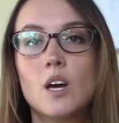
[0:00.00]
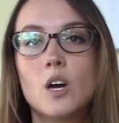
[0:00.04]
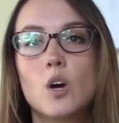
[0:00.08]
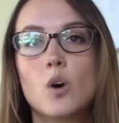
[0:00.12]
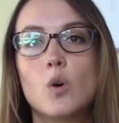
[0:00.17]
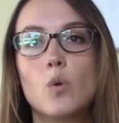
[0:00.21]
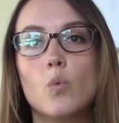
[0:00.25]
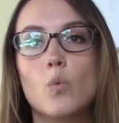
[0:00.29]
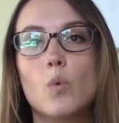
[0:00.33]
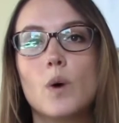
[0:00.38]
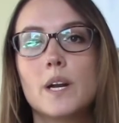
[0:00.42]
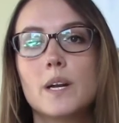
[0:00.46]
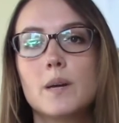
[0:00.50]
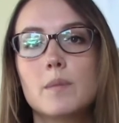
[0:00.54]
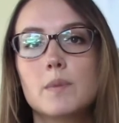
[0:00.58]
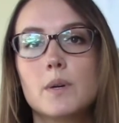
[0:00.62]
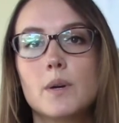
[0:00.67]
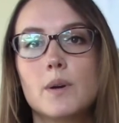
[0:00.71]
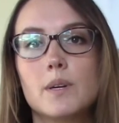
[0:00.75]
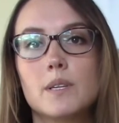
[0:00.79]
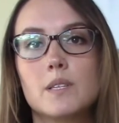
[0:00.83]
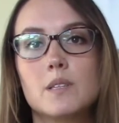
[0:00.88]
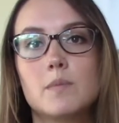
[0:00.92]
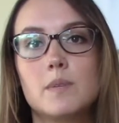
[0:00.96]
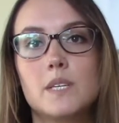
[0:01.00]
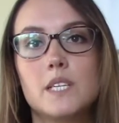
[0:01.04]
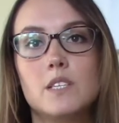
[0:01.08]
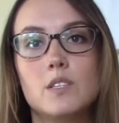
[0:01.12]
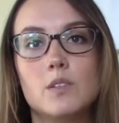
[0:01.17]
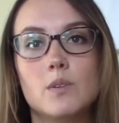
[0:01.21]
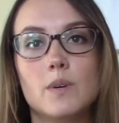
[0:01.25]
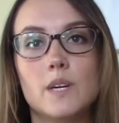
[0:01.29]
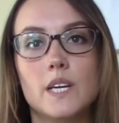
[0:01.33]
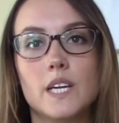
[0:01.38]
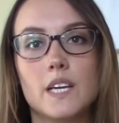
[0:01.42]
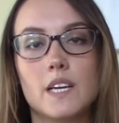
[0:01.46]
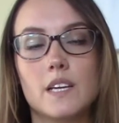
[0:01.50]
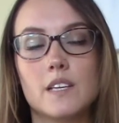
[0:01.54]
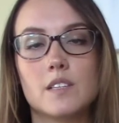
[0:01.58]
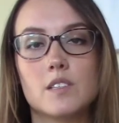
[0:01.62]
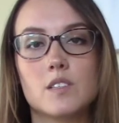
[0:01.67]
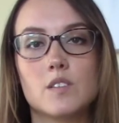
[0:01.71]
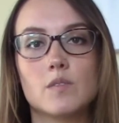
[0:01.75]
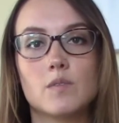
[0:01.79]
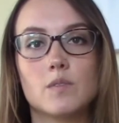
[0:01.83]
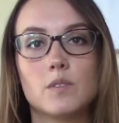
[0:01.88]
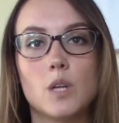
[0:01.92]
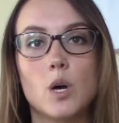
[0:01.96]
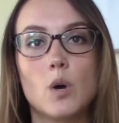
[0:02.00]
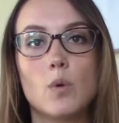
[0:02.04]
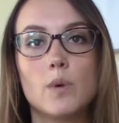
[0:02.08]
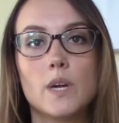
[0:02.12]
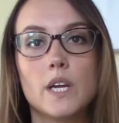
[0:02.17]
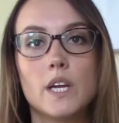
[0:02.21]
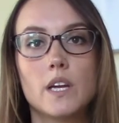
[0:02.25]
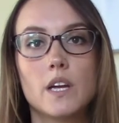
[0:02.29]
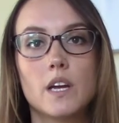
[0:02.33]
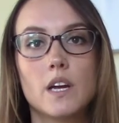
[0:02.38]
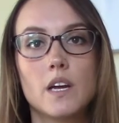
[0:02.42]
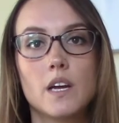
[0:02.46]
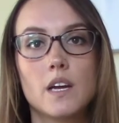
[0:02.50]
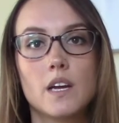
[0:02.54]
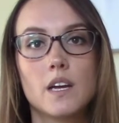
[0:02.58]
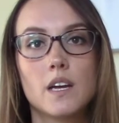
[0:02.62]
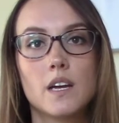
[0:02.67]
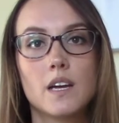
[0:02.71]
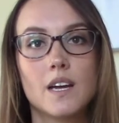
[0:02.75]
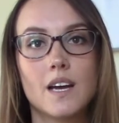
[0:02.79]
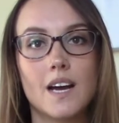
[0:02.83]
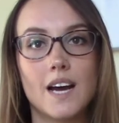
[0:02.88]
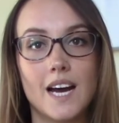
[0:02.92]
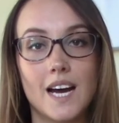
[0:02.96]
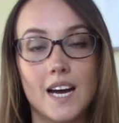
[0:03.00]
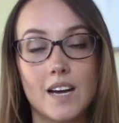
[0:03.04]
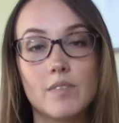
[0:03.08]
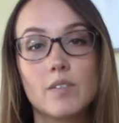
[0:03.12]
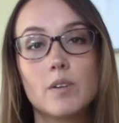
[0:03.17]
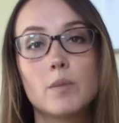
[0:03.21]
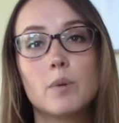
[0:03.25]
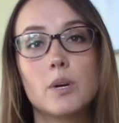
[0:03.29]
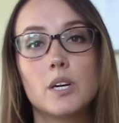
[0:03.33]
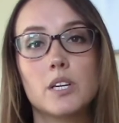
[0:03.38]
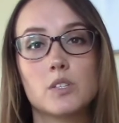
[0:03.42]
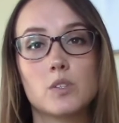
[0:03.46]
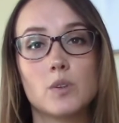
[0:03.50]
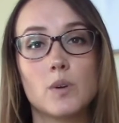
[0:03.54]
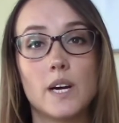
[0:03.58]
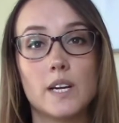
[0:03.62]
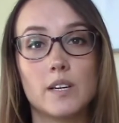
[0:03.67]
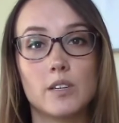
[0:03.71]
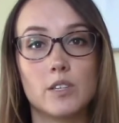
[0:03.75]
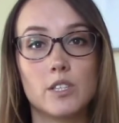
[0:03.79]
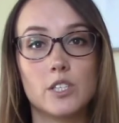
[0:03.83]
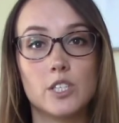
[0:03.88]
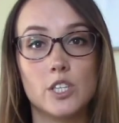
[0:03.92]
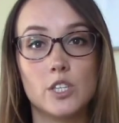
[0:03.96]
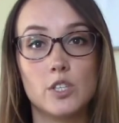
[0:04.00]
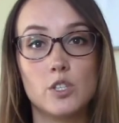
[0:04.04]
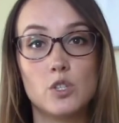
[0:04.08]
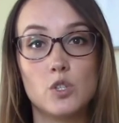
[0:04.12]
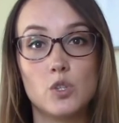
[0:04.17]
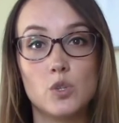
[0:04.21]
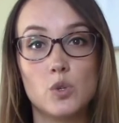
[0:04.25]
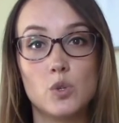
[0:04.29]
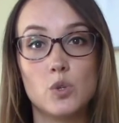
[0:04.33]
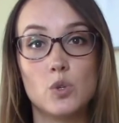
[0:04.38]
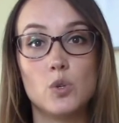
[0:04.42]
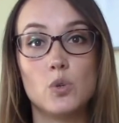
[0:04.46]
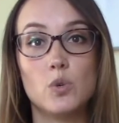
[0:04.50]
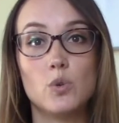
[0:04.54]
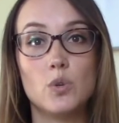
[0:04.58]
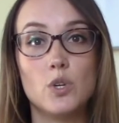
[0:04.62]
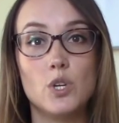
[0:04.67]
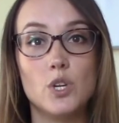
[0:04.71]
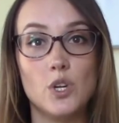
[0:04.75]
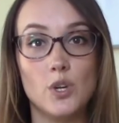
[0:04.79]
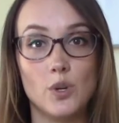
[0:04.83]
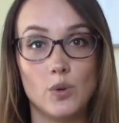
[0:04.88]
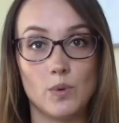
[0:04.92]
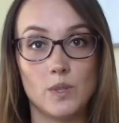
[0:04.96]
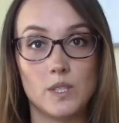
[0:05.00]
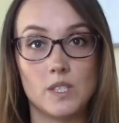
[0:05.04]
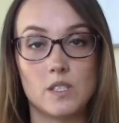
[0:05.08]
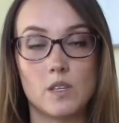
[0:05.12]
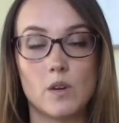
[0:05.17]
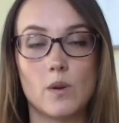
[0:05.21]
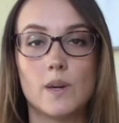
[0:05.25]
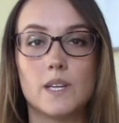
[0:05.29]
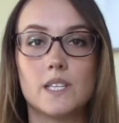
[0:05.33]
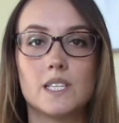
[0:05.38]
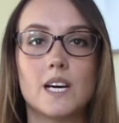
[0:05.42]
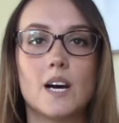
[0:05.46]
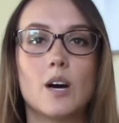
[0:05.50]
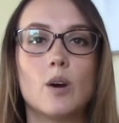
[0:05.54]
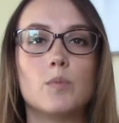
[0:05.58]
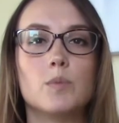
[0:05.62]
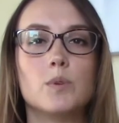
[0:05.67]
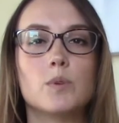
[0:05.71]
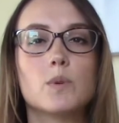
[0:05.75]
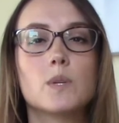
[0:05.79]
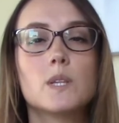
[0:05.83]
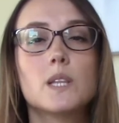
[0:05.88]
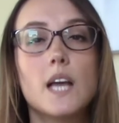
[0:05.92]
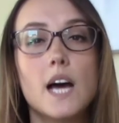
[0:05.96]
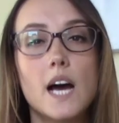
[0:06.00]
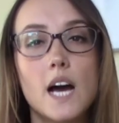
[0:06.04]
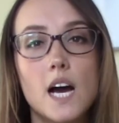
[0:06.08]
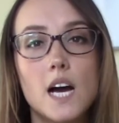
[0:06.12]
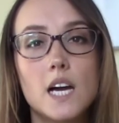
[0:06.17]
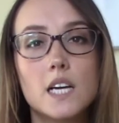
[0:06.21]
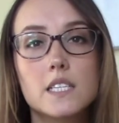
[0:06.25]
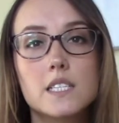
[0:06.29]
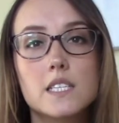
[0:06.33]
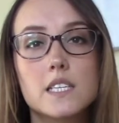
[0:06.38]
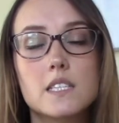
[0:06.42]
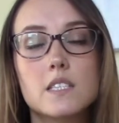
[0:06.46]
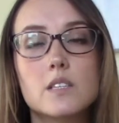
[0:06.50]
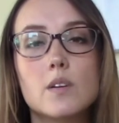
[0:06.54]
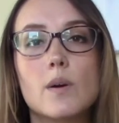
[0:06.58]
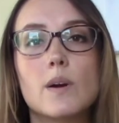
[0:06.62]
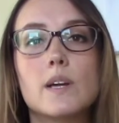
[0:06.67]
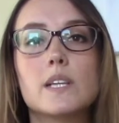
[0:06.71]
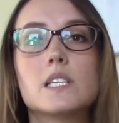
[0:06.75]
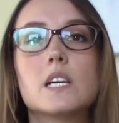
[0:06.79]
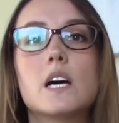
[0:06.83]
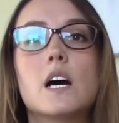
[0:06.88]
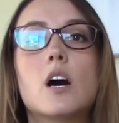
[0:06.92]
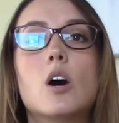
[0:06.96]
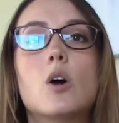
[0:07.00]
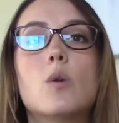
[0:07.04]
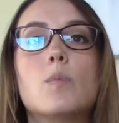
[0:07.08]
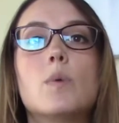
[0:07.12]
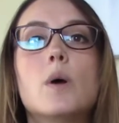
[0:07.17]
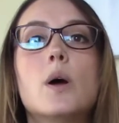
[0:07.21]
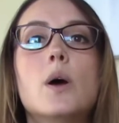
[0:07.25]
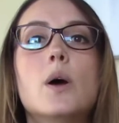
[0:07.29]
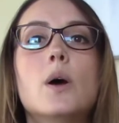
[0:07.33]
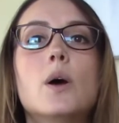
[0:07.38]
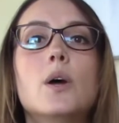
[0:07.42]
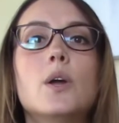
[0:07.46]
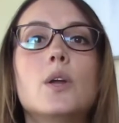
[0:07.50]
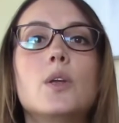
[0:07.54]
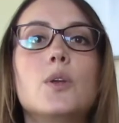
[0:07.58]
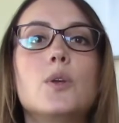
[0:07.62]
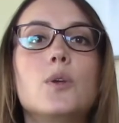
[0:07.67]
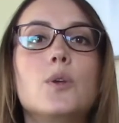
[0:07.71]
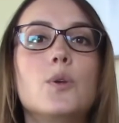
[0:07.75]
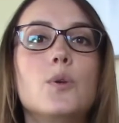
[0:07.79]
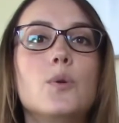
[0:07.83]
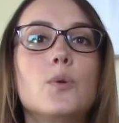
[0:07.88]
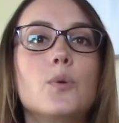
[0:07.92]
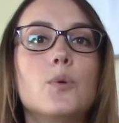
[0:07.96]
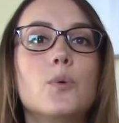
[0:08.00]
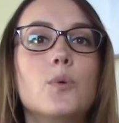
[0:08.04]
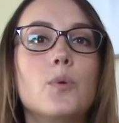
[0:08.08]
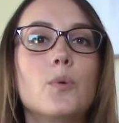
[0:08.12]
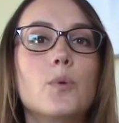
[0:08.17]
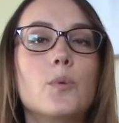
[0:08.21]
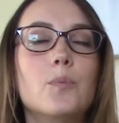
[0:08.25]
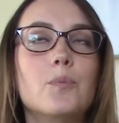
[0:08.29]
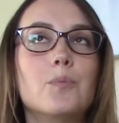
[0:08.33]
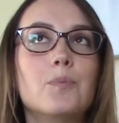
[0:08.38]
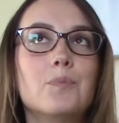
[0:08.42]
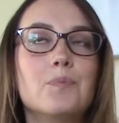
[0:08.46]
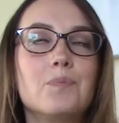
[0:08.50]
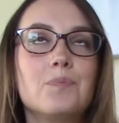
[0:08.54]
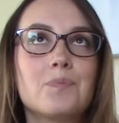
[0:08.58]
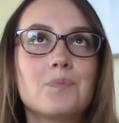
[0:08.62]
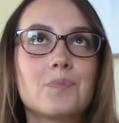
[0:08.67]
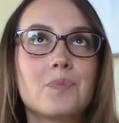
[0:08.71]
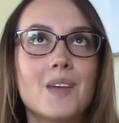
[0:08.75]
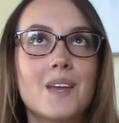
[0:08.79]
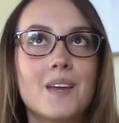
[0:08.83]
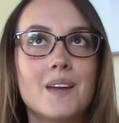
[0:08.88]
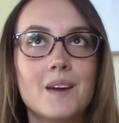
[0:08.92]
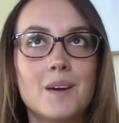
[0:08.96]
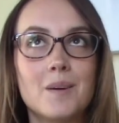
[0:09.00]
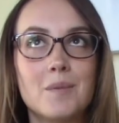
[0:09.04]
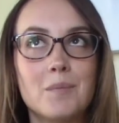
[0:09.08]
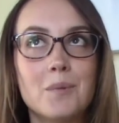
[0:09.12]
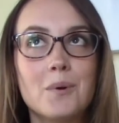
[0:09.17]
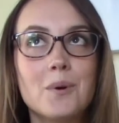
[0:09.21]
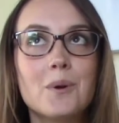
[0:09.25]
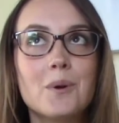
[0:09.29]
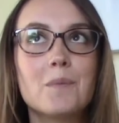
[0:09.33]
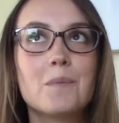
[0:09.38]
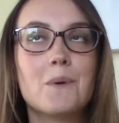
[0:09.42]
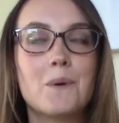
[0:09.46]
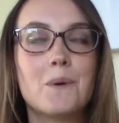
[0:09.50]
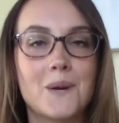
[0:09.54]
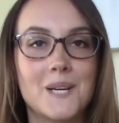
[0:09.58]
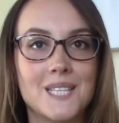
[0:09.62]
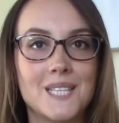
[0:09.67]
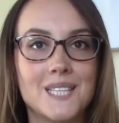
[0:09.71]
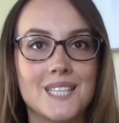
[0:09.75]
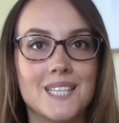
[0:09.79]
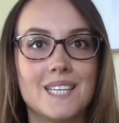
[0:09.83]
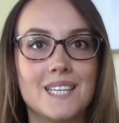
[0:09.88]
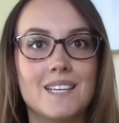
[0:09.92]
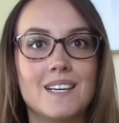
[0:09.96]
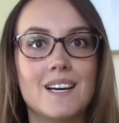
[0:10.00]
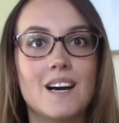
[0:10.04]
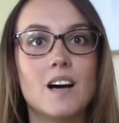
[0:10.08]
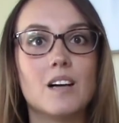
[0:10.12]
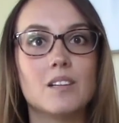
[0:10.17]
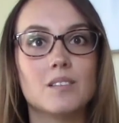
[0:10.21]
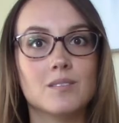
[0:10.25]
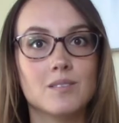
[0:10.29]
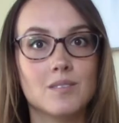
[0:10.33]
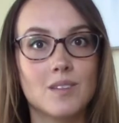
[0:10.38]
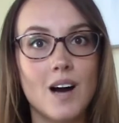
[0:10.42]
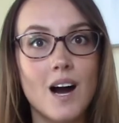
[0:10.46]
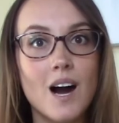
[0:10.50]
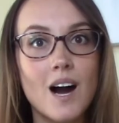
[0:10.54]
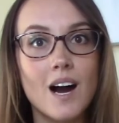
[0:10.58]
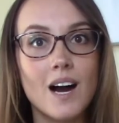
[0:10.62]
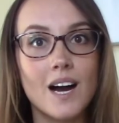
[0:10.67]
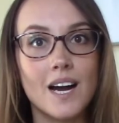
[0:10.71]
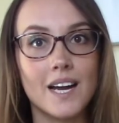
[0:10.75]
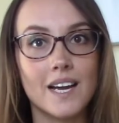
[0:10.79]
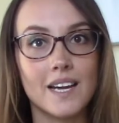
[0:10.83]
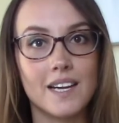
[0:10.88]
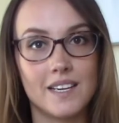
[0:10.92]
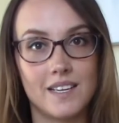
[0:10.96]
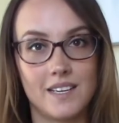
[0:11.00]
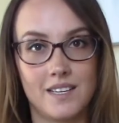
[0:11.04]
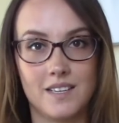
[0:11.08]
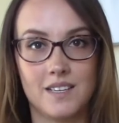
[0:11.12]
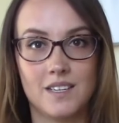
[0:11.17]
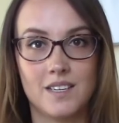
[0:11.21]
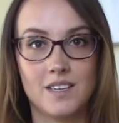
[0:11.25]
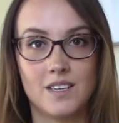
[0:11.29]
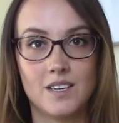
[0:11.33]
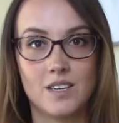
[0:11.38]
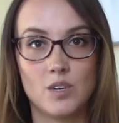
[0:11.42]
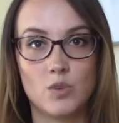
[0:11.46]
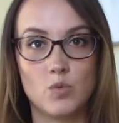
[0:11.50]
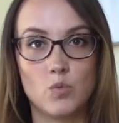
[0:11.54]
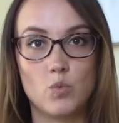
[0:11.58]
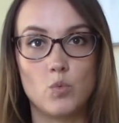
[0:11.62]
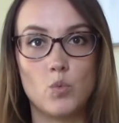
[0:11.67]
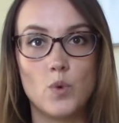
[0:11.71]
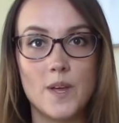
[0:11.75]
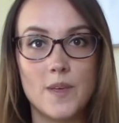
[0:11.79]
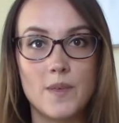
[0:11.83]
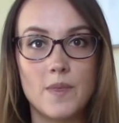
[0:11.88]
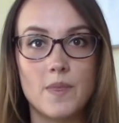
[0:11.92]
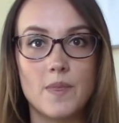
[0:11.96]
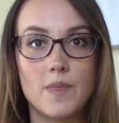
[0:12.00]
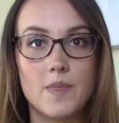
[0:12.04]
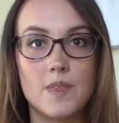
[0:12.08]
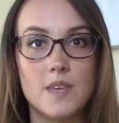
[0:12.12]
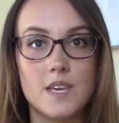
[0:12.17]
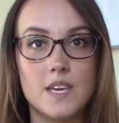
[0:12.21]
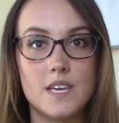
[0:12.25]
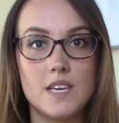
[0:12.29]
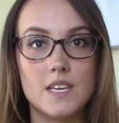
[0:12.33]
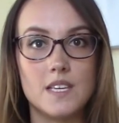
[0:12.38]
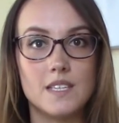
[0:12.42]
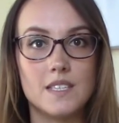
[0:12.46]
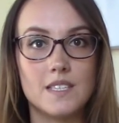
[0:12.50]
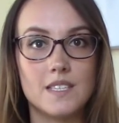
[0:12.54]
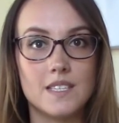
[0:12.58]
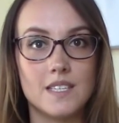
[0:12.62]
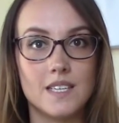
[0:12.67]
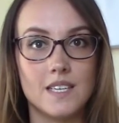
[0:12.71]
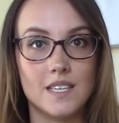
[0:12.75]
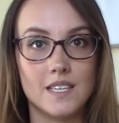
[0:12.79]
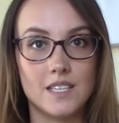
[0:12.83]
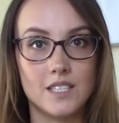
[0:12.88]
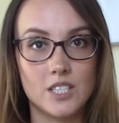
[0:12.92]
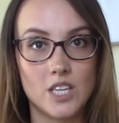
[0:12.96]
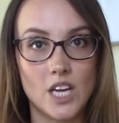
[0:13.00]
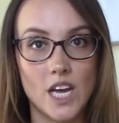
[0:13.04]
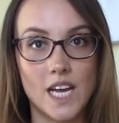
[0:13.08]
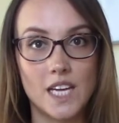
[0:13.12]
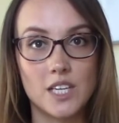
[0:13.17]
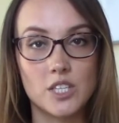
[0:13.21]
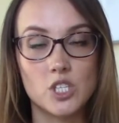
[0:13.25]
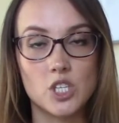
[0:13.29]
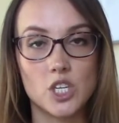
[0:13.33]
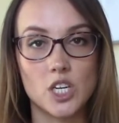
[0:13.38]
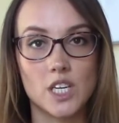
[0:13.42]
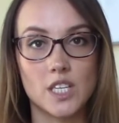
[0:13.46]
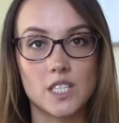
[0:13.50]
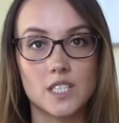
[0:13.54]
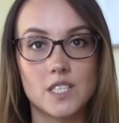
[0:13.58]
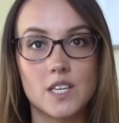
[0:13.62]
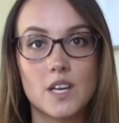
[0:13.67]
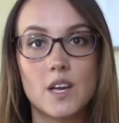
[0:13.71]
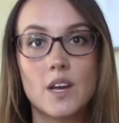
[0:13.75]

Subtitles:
What I'm going to be doing is flowing high vibrational energy to you. It's going to help you relax. It's going to help you, more importantly, align with these intentions